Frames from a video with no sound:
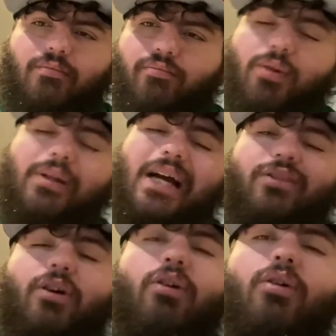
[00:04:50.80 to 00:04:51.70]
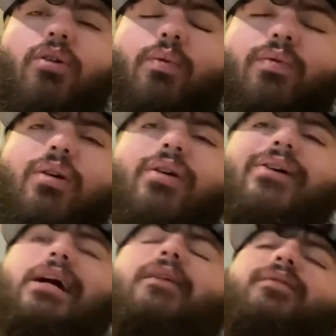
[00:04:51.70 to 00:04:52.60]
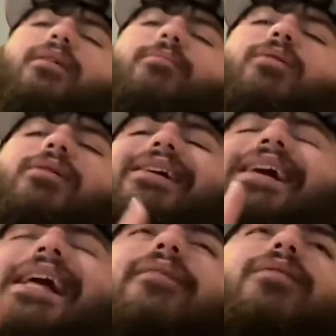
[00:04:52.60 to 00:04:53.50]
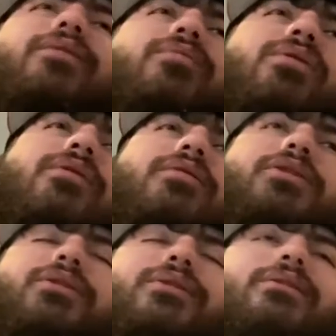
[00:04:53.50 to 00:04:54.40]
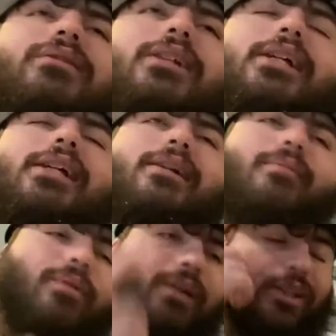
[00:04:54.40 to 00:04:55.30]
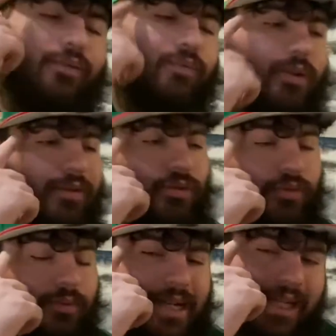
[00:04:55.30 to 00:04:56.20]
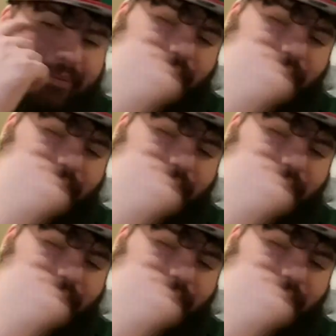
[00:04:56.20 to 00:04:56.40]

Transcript: Bro got the whole raw outfit. Bro got every raw joint. Bro got the raw do rag.